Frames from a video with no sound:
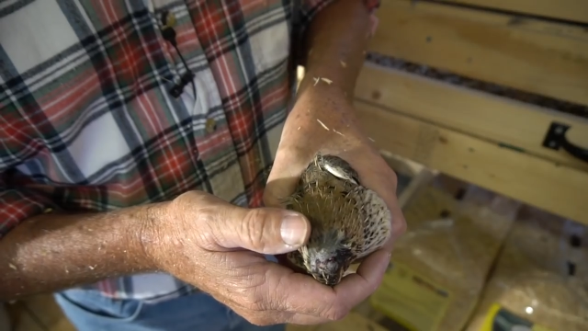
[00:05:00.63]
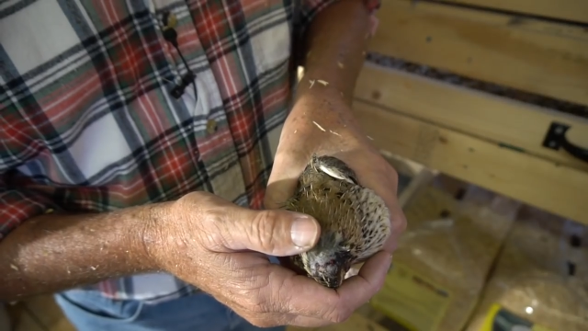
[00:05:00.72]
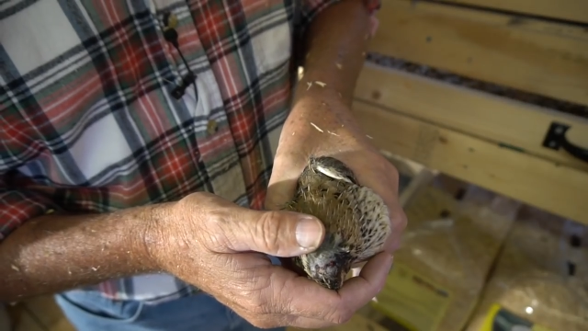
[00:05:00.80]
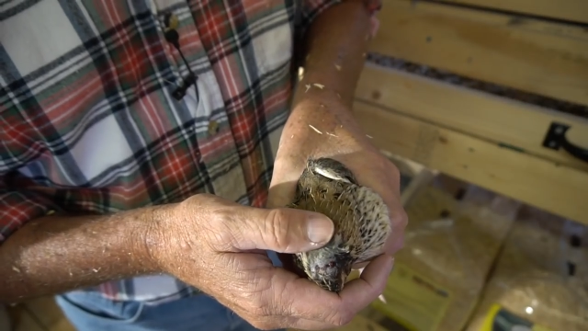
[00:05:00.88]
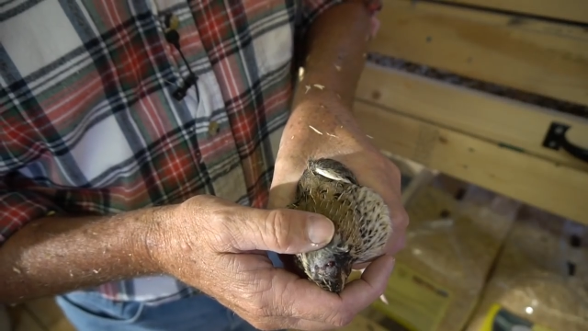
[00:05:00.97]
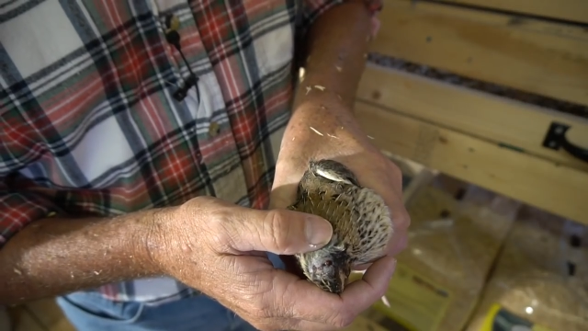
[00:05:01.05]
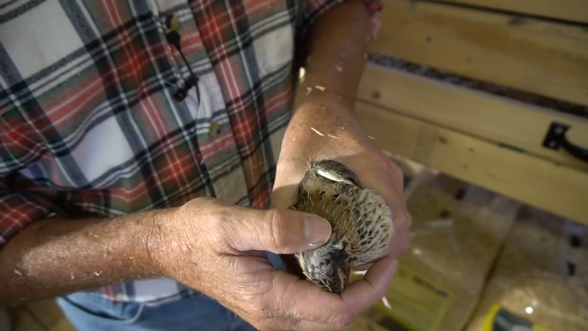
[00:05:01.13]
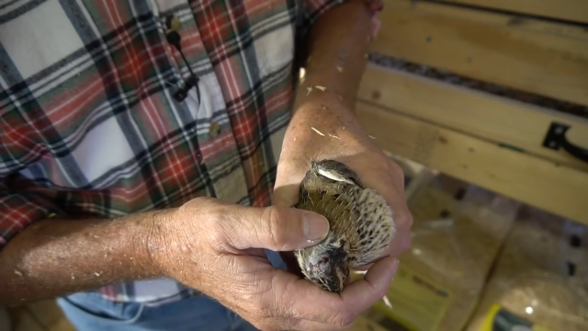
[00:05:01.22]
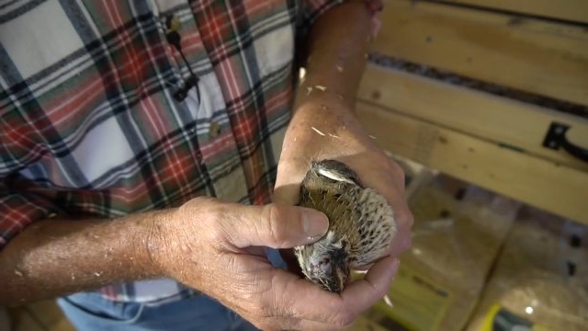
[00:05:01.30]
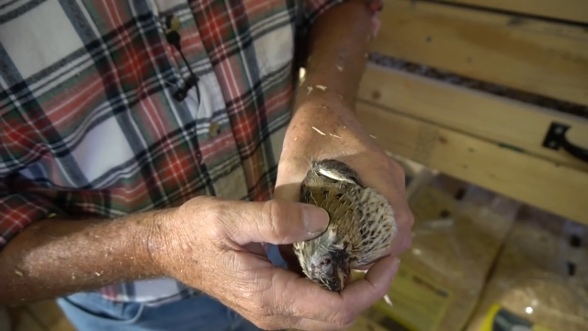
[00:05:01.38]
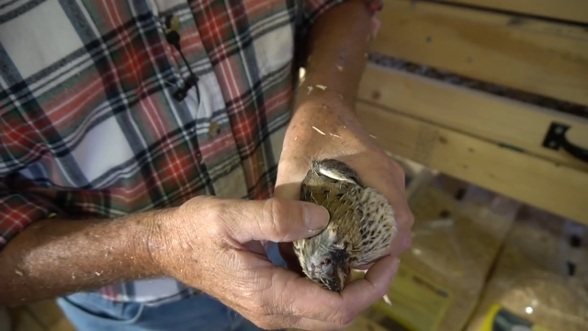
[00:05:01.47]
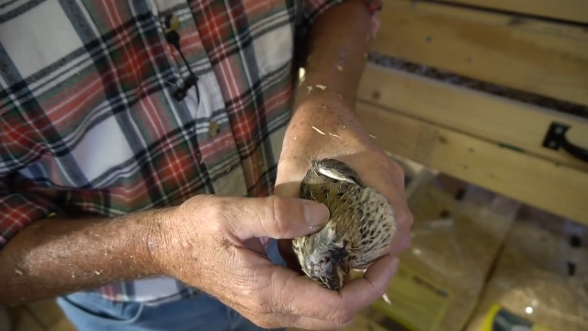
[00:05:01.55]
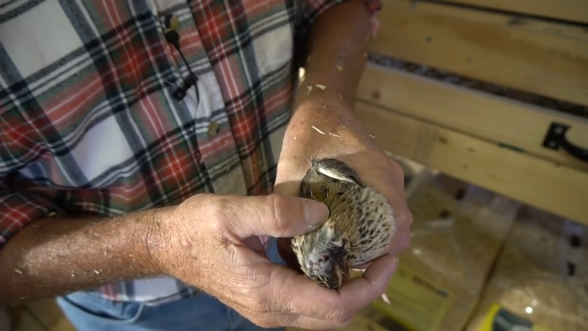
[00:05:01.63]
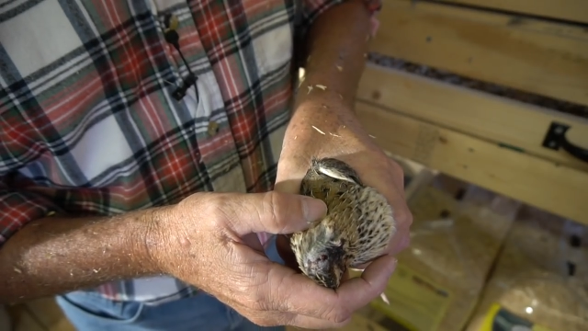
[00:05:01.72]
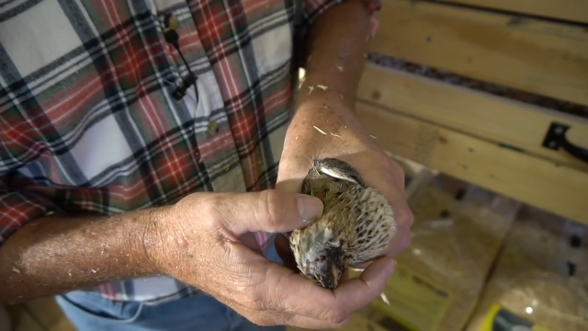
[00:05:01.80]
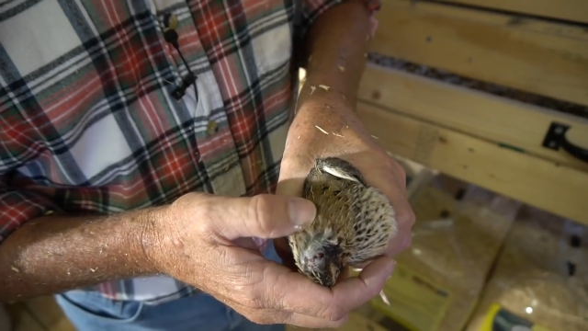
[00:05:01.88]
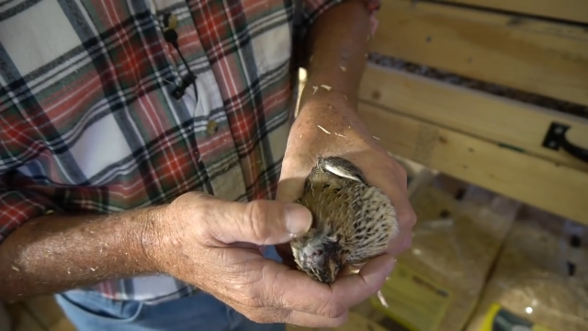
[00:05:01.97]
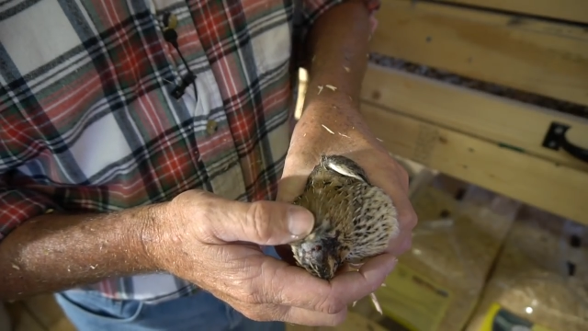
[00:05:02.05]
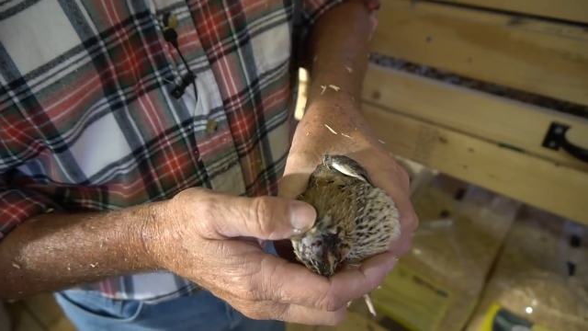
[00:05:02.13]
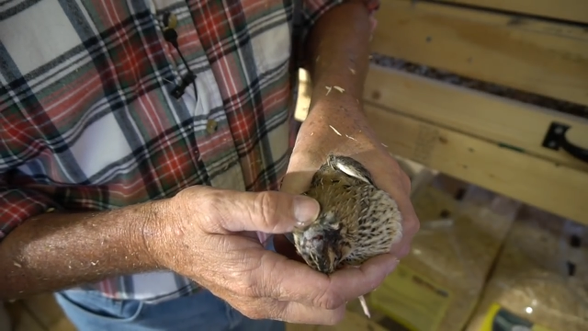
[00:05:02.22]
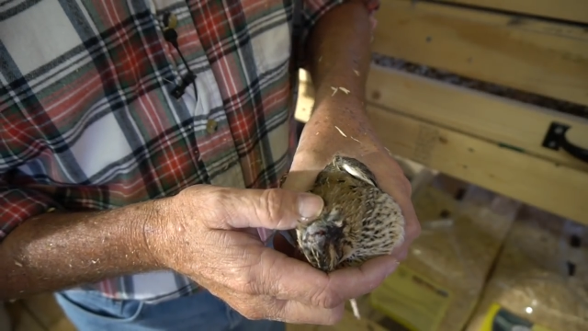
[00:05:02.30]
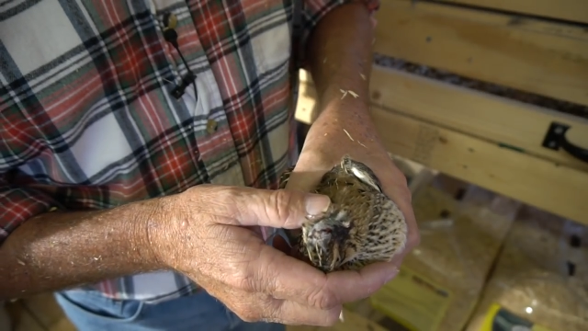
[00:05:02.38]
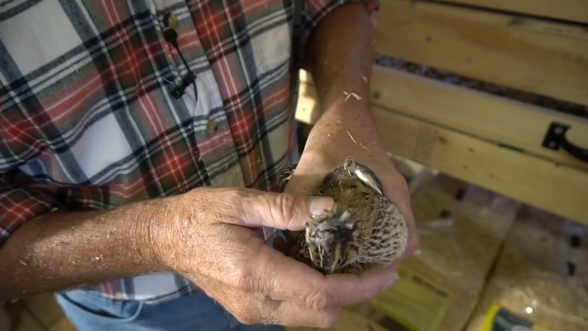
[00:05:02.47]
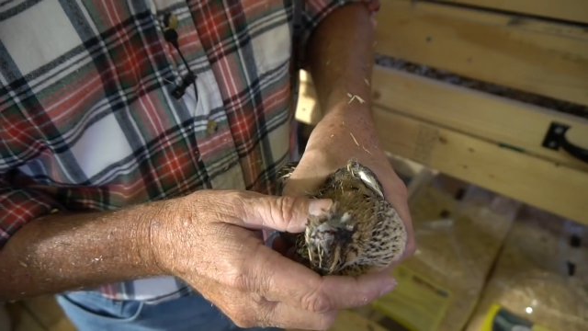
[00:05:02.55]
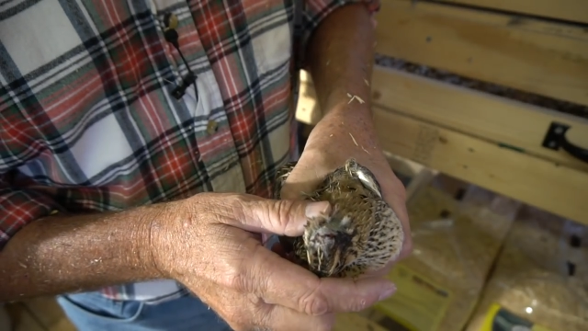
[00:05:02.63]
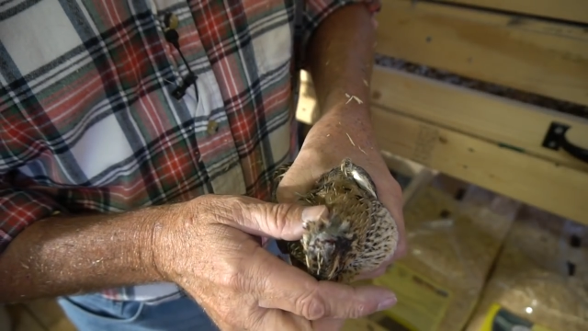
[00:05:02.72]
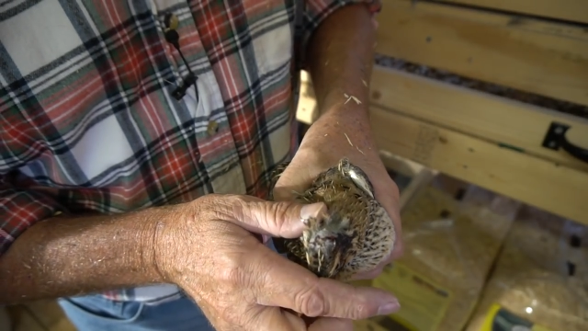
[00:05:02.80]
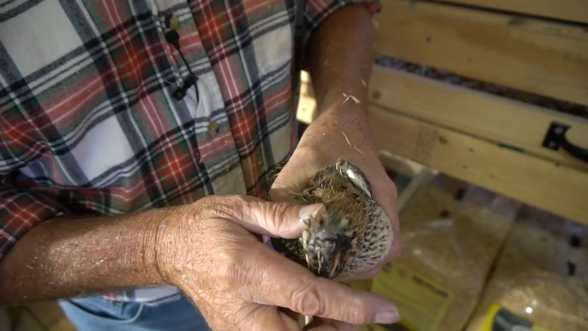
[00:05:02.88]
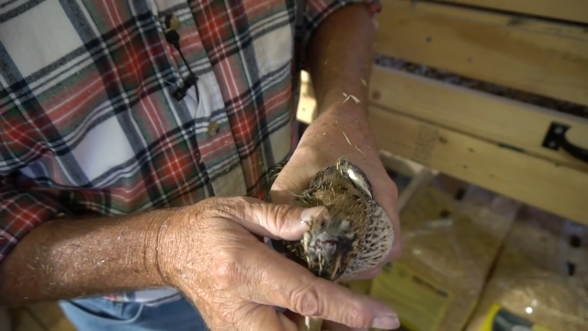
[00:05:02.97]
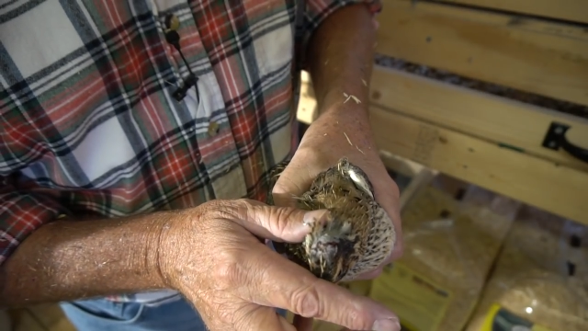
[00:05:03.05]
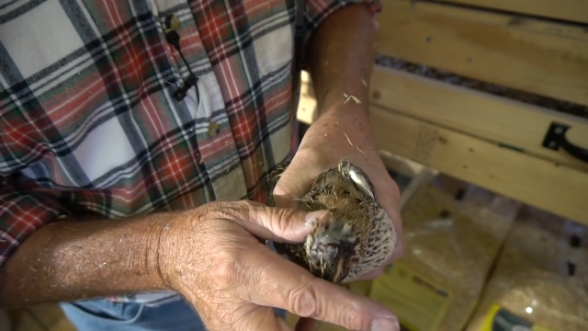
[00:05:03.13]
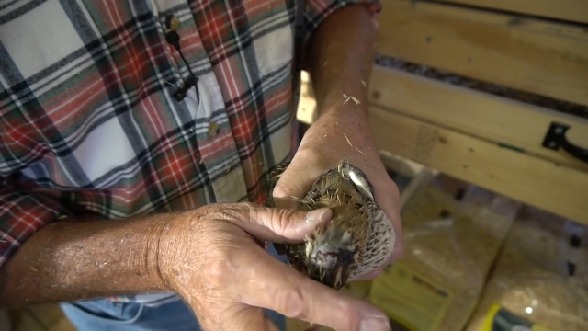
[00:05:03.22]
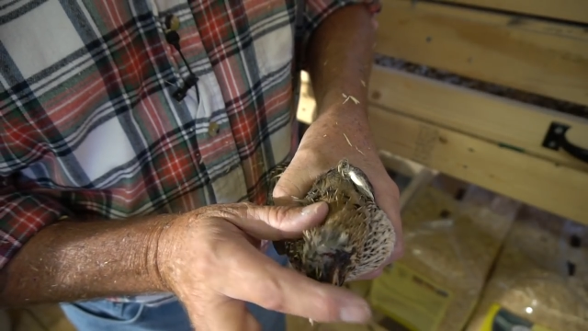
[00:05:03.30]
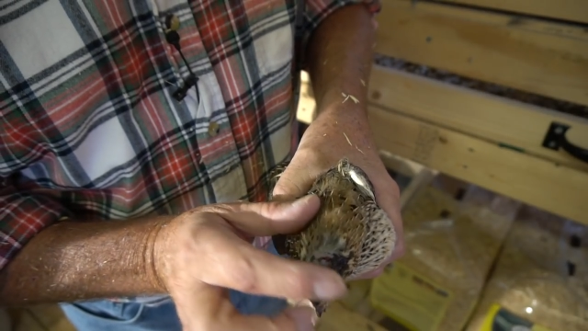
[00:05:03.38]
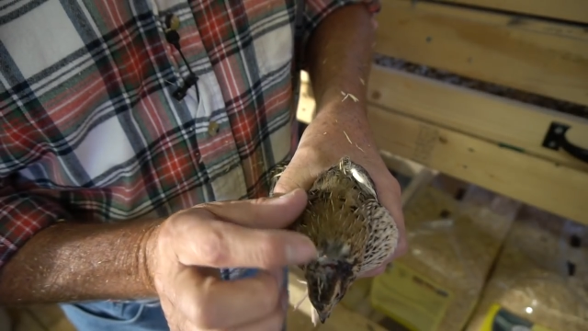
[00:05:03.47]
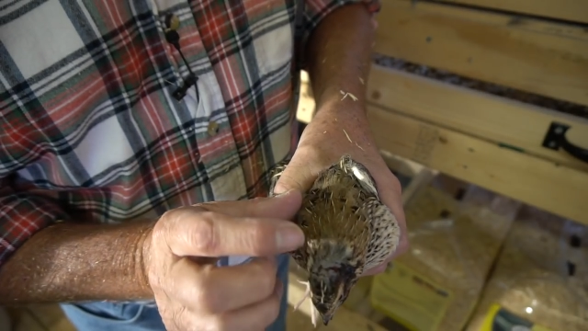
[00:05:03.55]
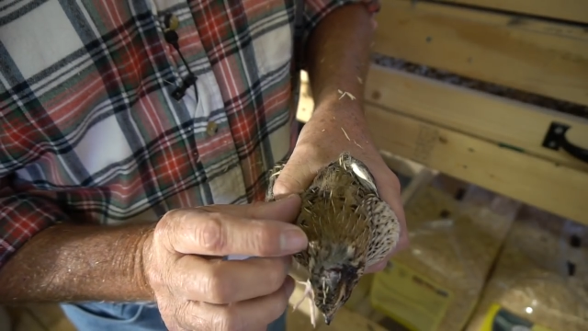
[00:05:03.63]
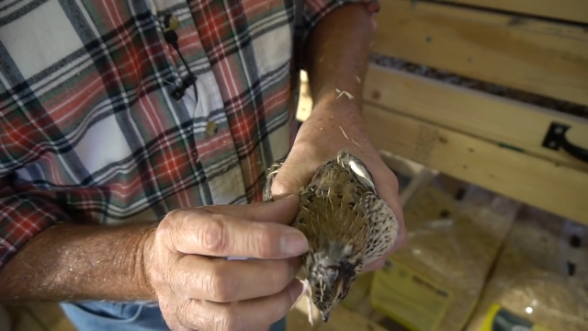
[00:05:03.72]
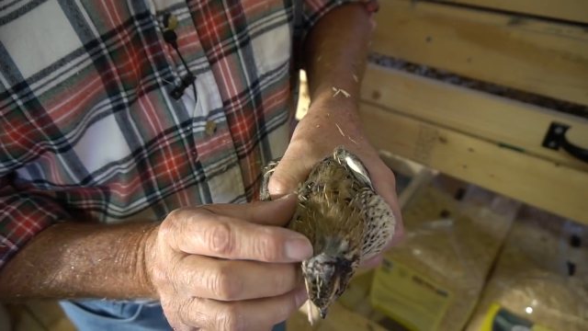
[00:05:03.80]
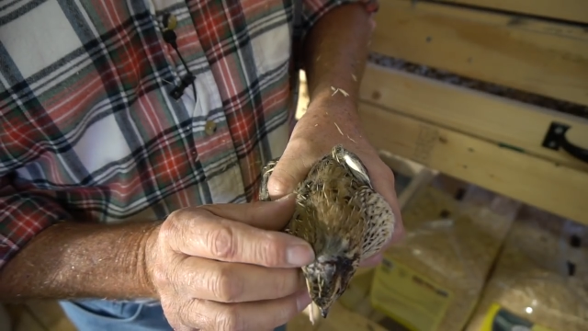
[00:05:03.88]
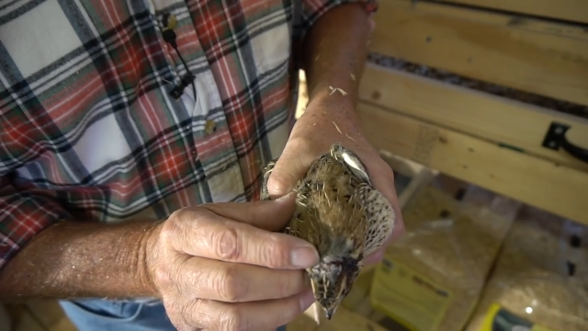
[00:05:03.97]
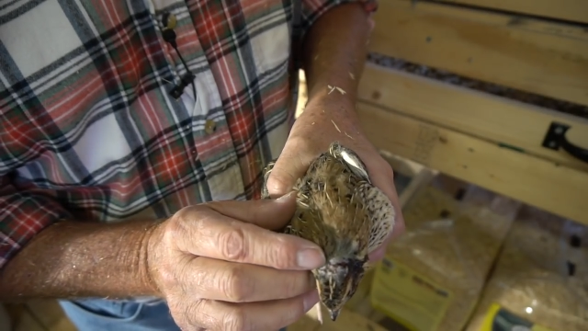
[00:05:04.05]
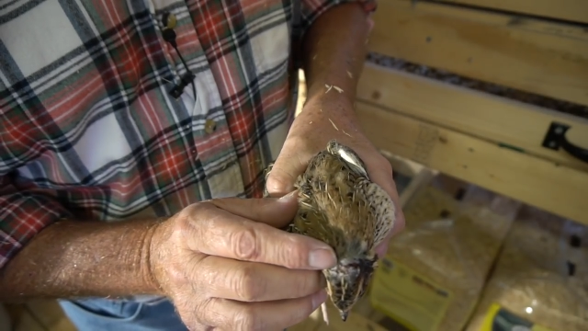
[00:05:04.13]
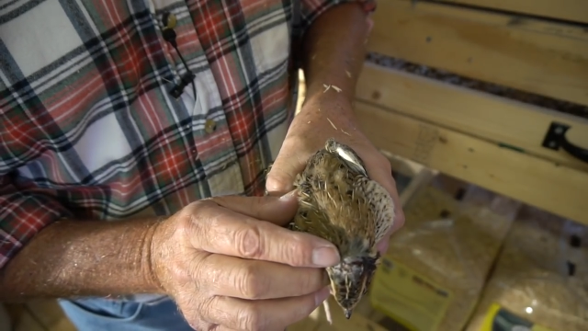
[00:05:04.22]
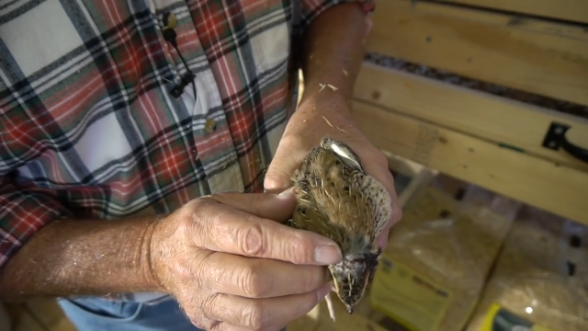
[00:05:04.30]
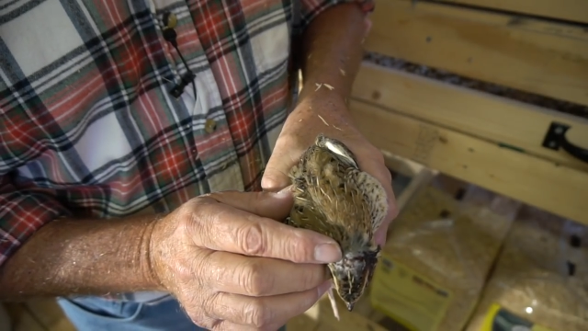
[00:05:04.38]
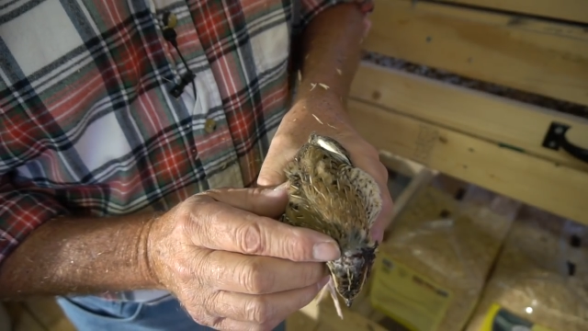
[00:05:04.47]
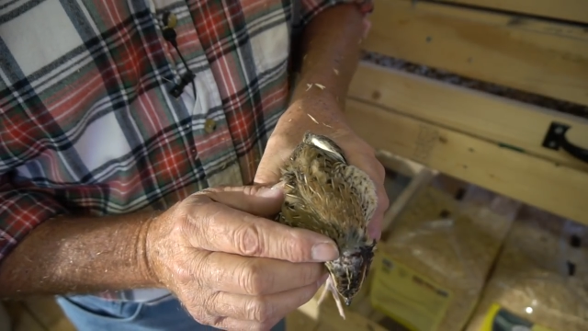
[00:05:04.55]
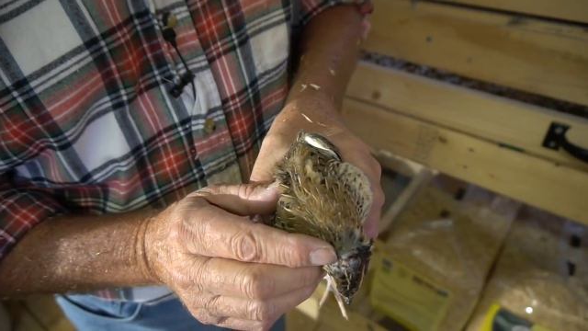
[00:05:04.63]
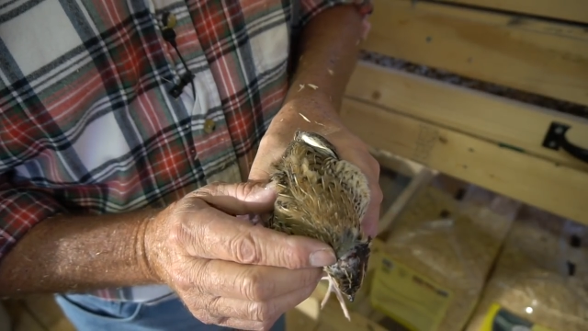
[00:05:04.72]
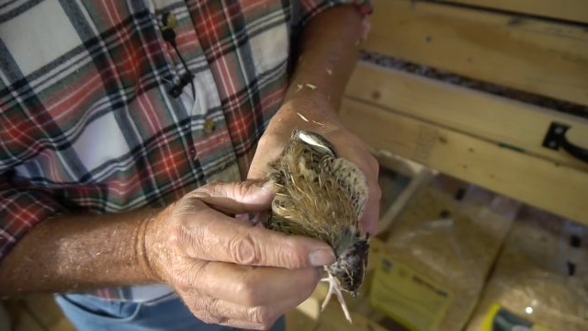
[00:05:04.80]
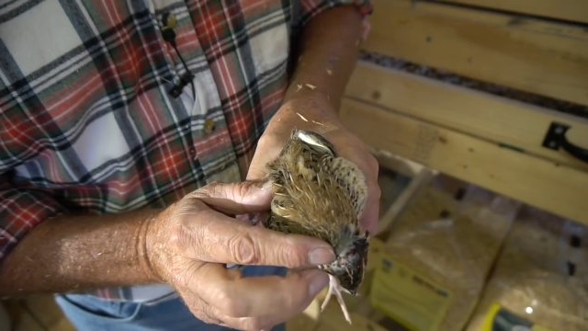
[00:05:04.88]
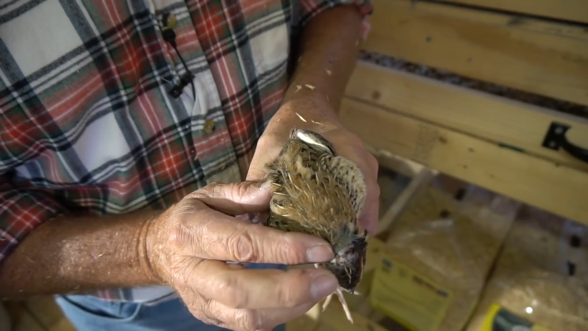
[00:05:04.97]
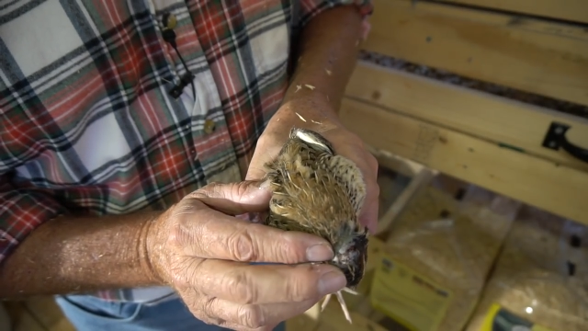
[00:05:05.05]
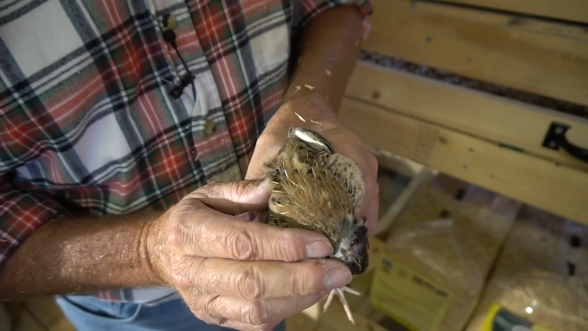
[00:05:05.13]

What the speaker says: [unreadable: no face in view]